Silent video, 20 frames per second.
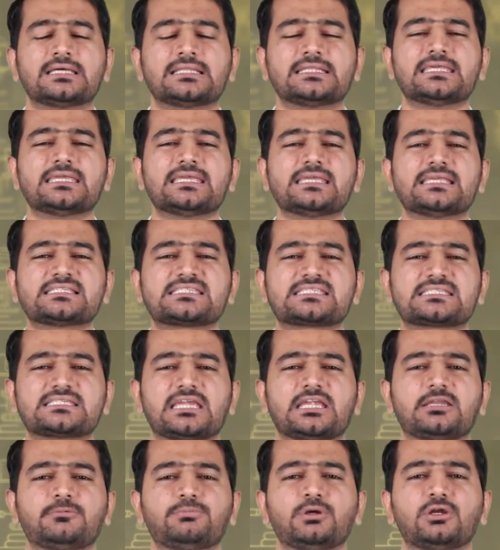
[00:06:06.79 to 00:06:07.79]
the
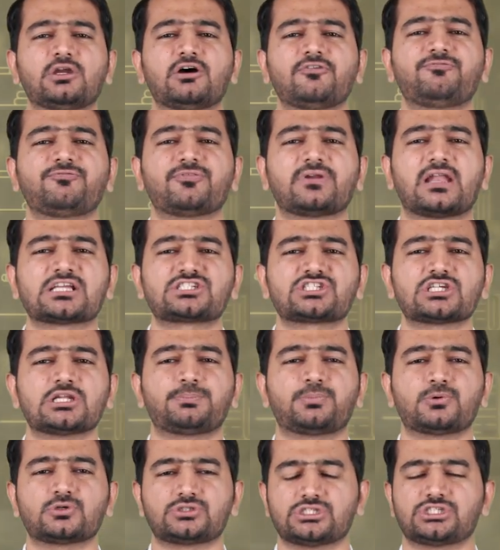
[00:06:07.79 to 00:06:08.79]
statement of financial
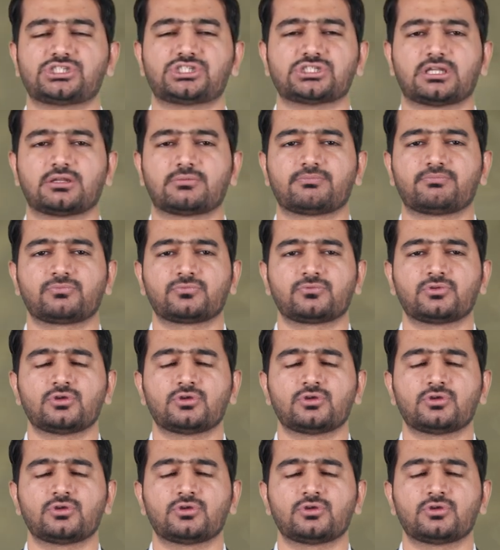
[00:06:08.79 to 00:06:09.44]
position,